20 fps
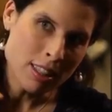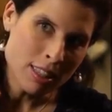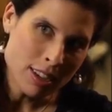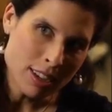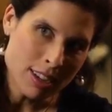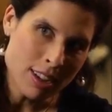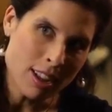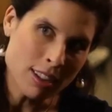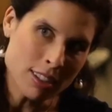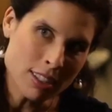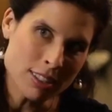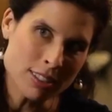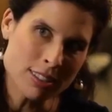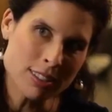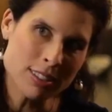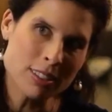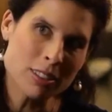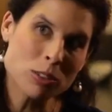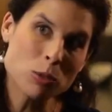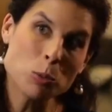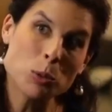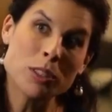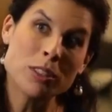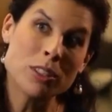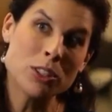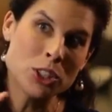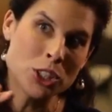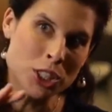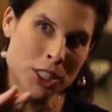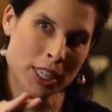in the Caucasus
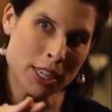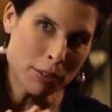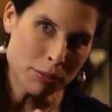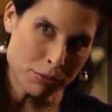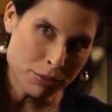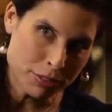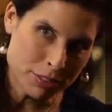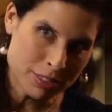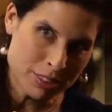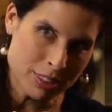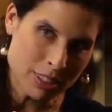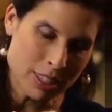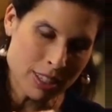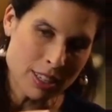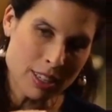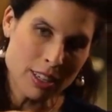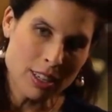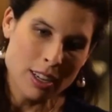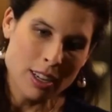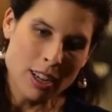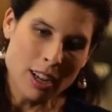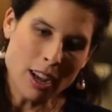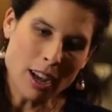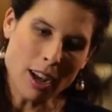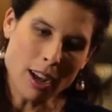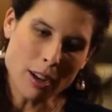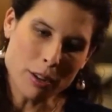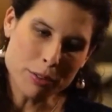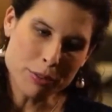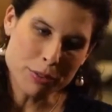was a shift
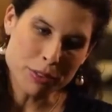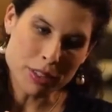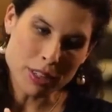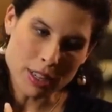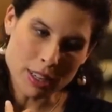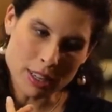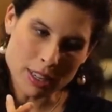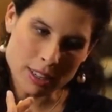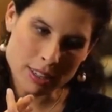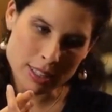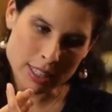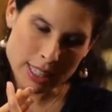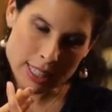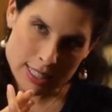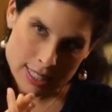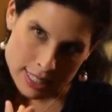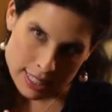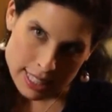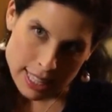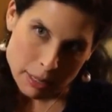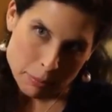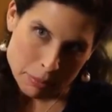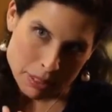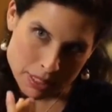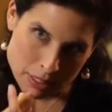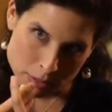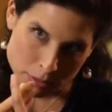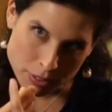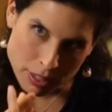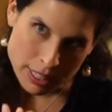of
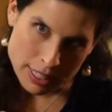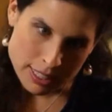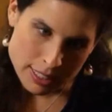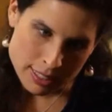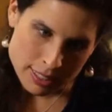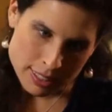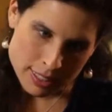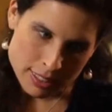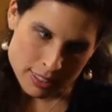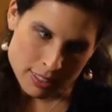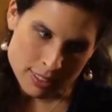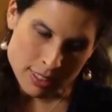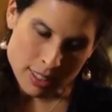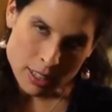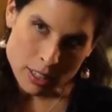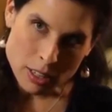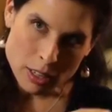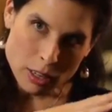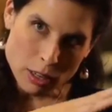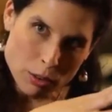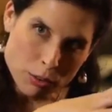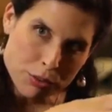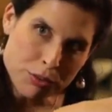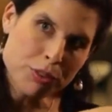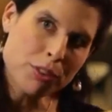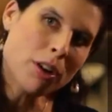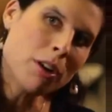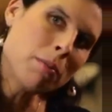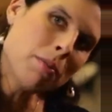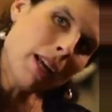Islamist fighters
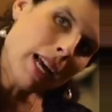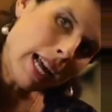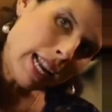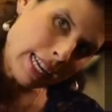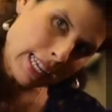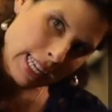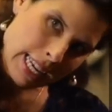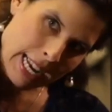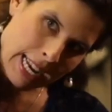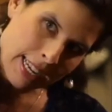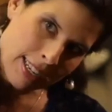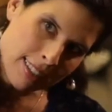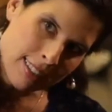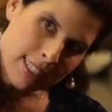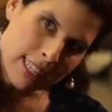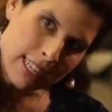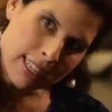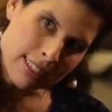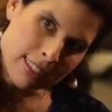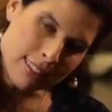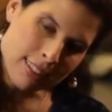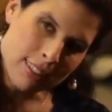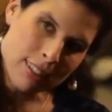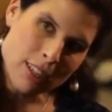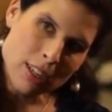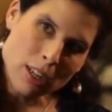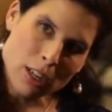from Al-Qaeda